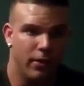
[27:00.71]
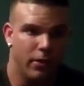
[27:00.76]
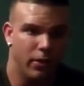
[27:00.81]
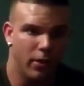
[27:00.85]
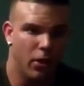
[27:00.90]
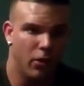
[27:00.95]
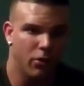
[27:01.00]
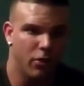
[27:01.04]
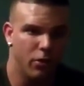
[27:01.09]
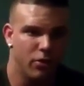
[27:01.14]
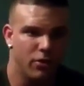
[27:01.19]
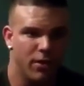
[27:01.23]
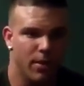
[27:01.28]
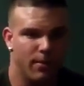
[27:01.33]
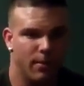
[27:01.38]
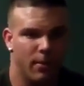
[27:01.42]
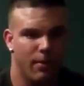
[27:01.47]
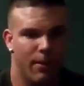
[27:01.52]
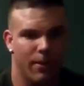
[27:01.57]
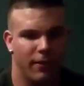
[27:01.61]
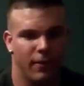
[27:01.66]
do
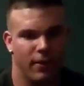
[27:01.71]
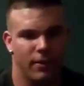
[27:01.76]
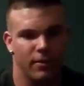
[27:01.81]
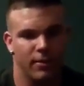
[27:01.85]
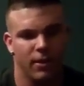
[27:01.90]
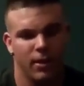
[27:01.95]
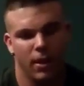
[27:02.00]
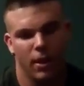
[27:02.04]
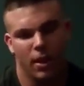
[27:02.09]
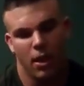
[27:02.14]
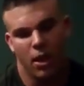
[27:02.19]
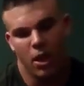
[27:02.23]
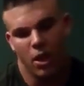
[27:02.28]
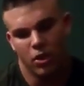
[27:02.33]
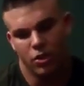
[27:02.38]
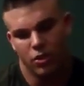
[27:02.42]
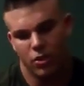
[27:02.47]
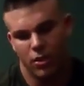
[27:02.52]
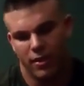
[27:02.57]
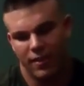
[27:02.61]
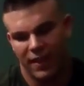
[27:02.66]
something about this.
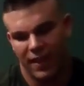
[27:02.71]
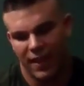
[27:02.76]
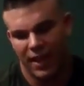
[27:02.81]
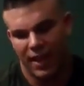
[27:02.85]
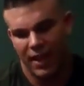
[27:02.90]
So the thing